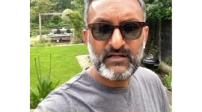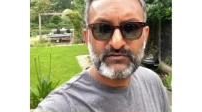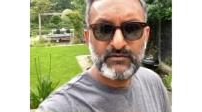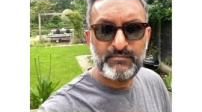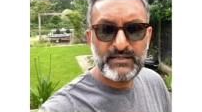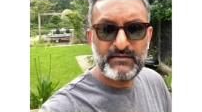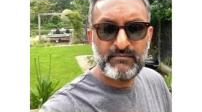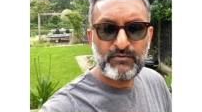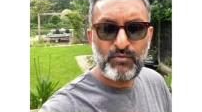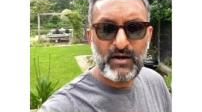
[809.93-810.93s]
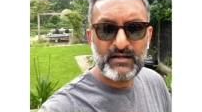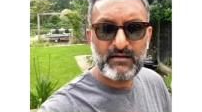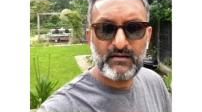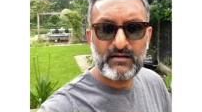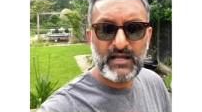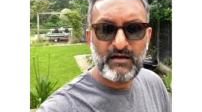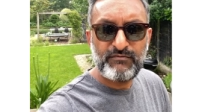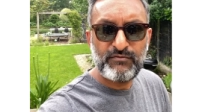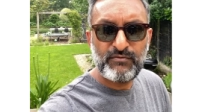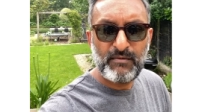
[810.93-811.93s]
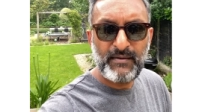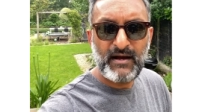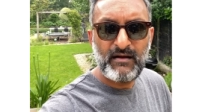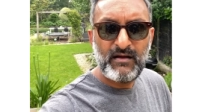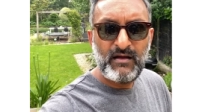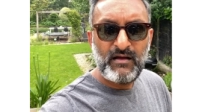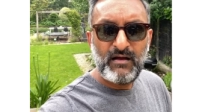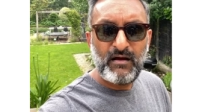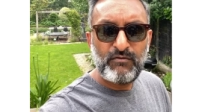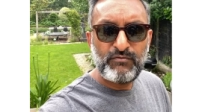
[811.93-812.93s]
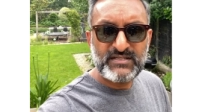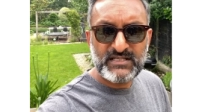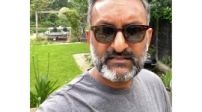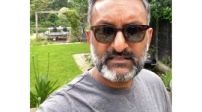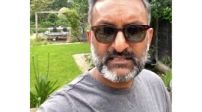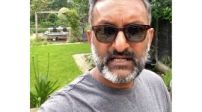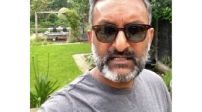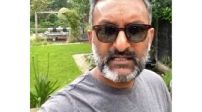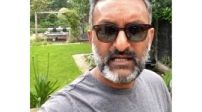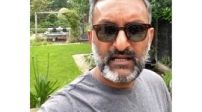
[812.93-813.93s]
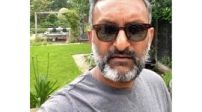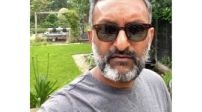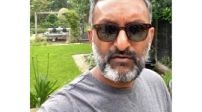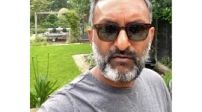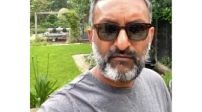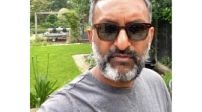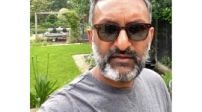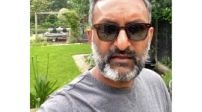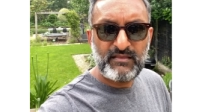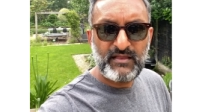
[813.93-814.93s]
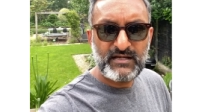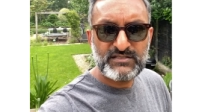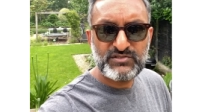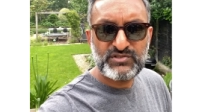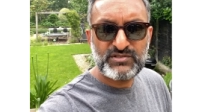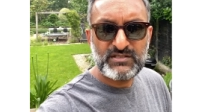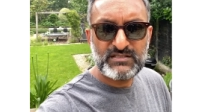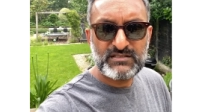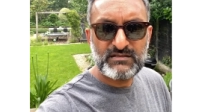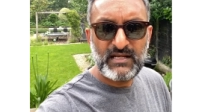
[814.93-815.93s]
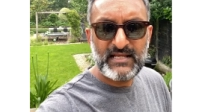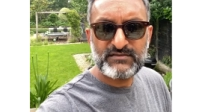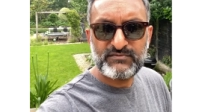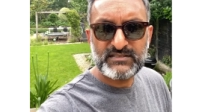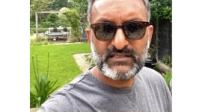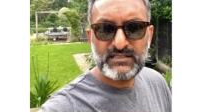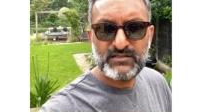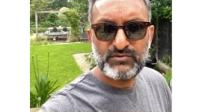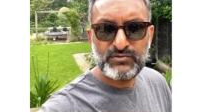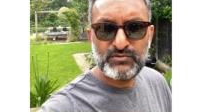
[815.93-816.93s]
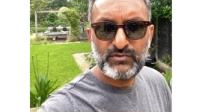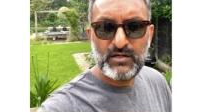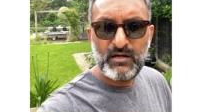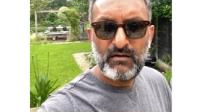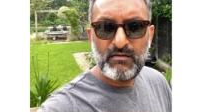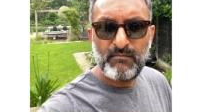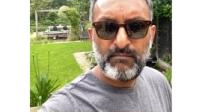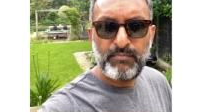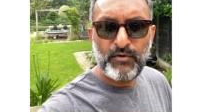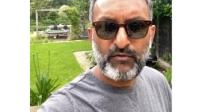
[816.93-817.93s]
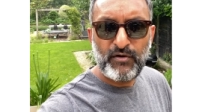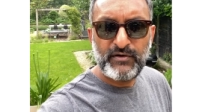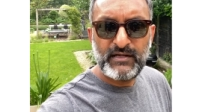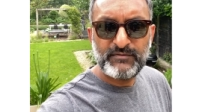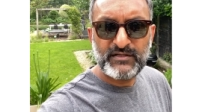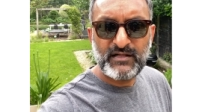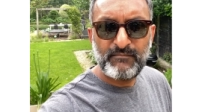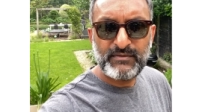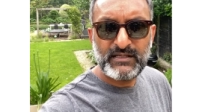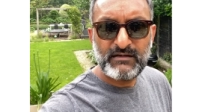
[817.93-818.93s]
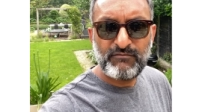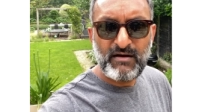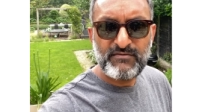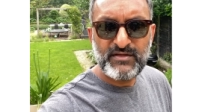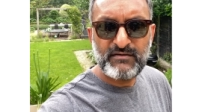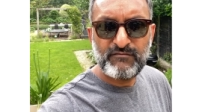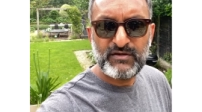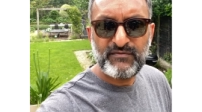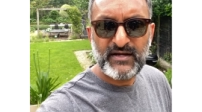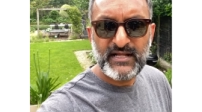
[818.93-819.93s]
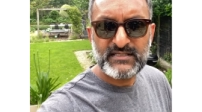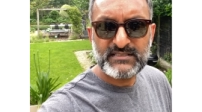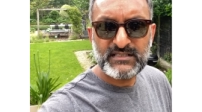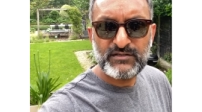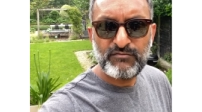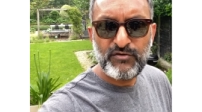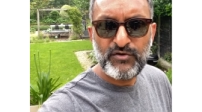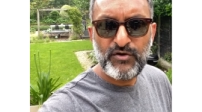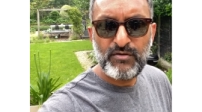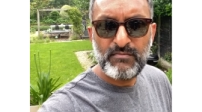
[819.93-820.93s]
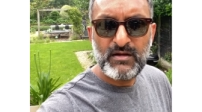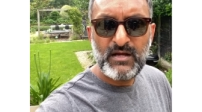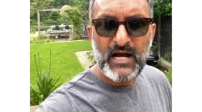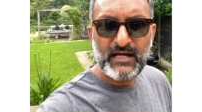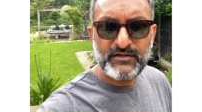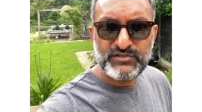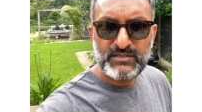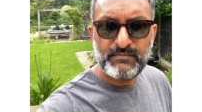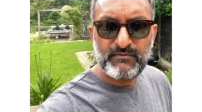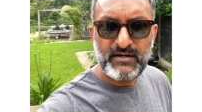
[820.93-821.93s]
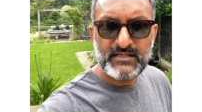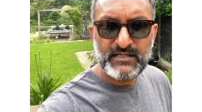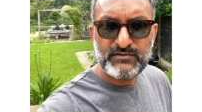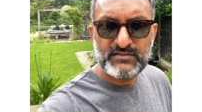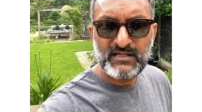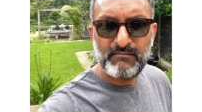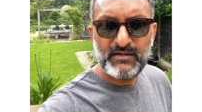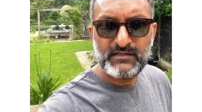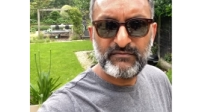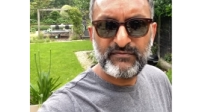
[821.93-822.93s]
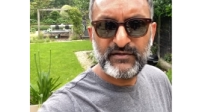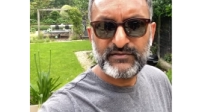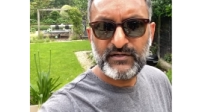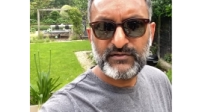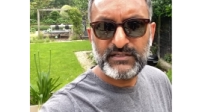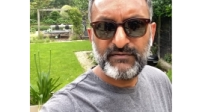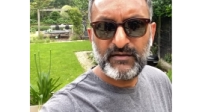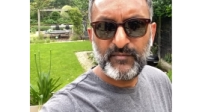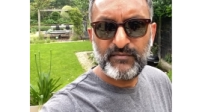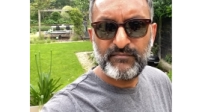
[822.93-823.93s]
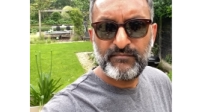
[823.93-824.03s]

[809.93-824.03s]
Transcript: So be quite careful about risk understanding and not thinking that it's, it's less risky to borrow on a limited company rather than refinancing your own home at a cheaper rate and using that money to fund your development.